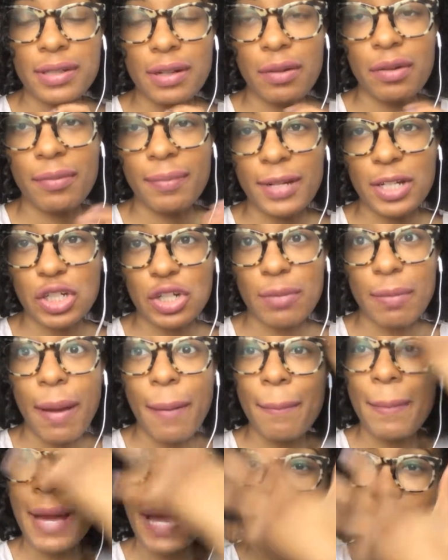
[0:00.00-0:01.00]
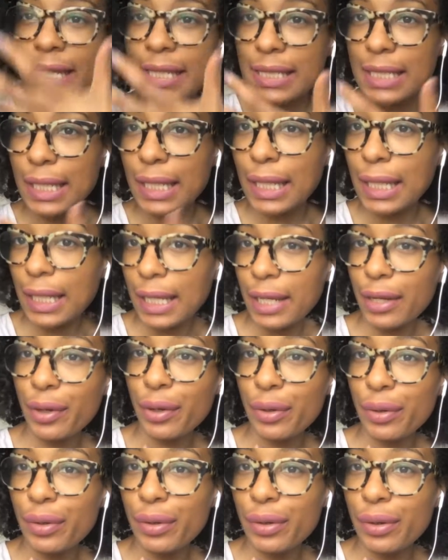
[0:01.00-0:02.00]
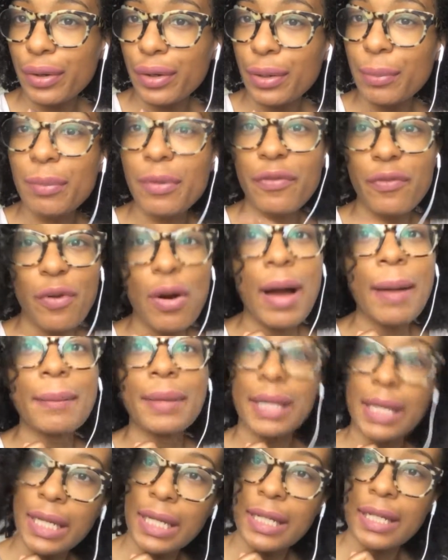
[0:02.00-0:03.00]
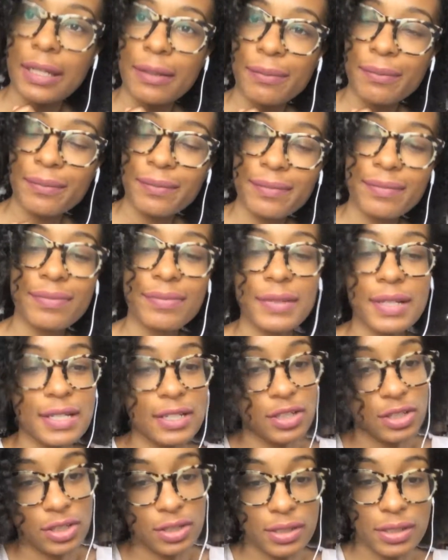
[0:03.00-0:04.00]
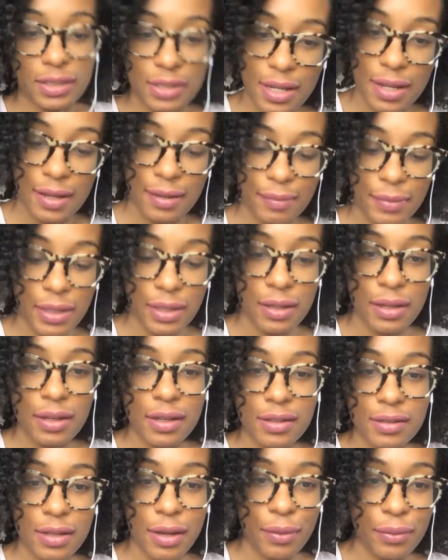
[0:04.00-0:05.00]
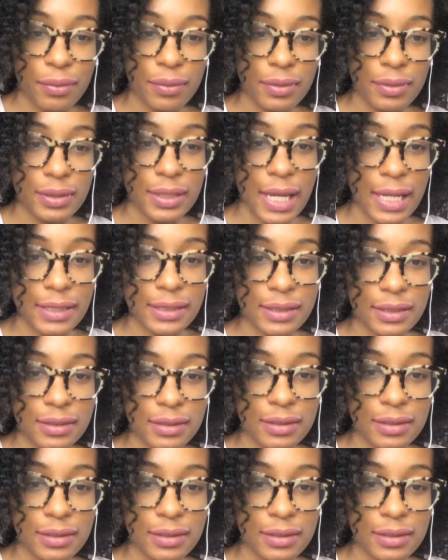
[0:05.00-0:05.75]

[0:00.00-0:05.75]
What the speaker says: I wanna make sure my mind is clear before I'm eating, in Jesus' name. So, yes,